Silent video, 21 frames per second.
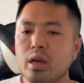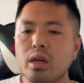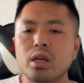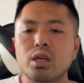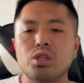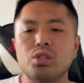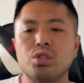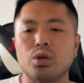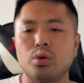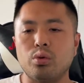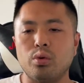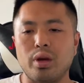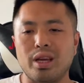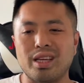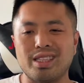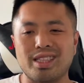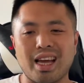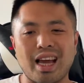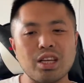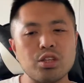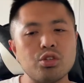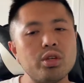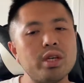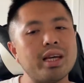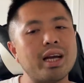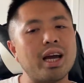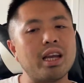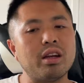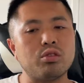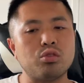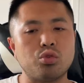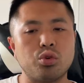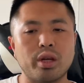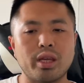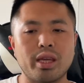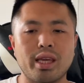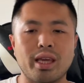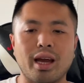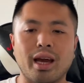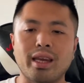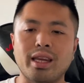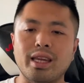So it's actually kind of
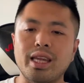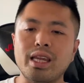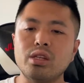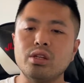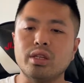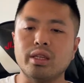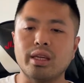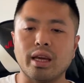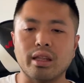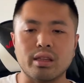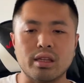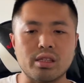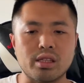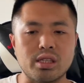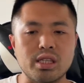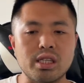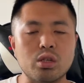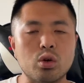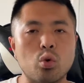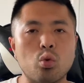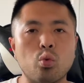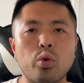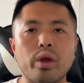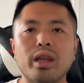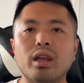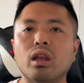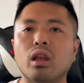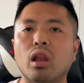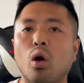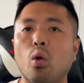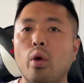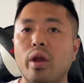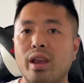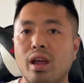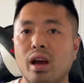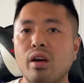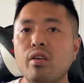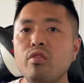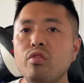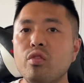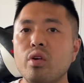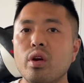tricky. I need to get this Nidoqueen low
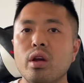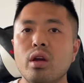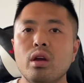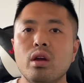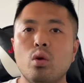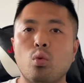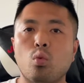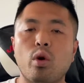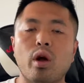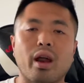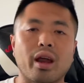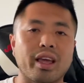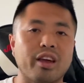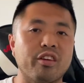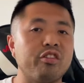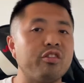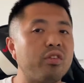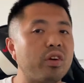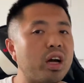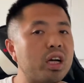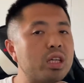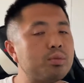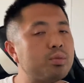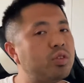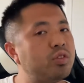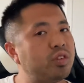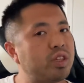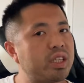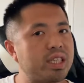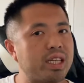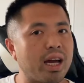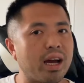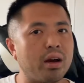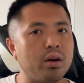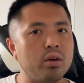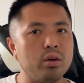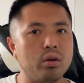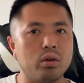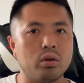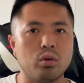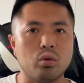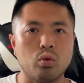enough where I can fast move it
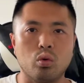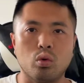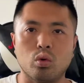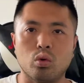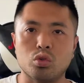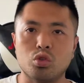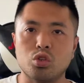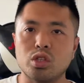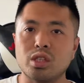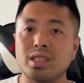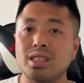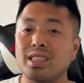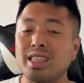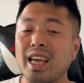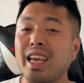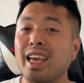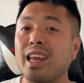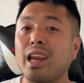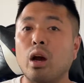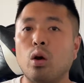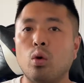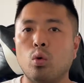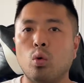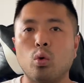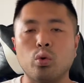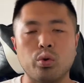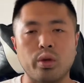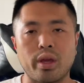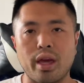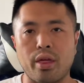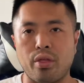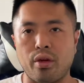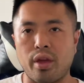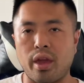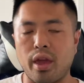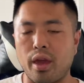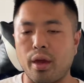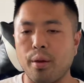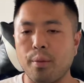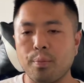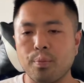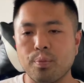down or just take it out altogether
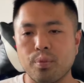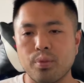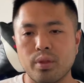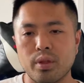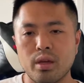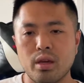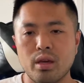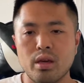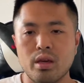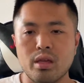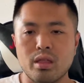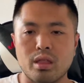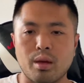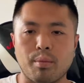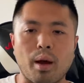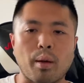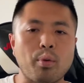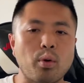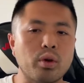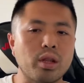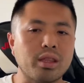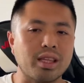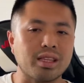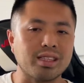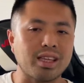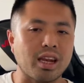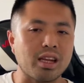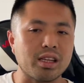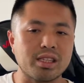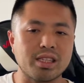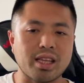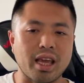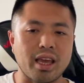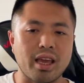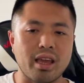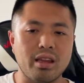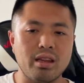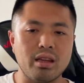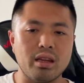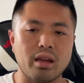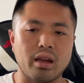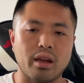here. Now my opponent decided to stay
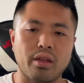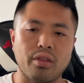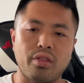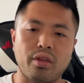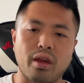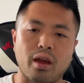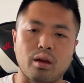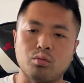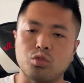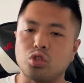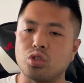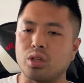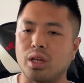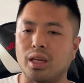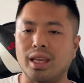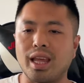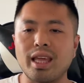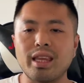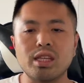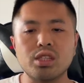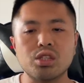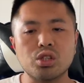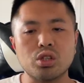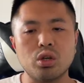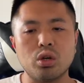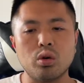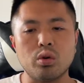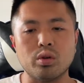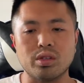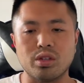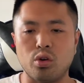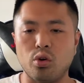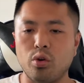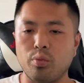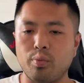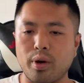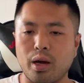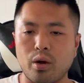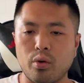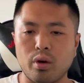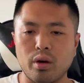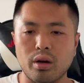in. I think I'm just going to let this go. It's Earth
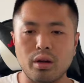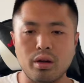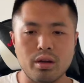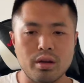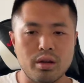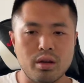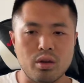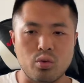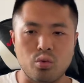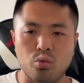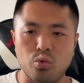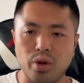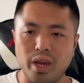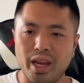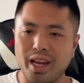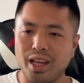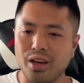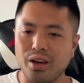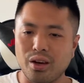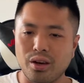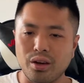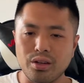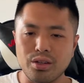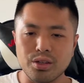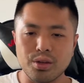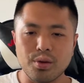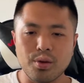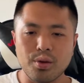Power, really hurt.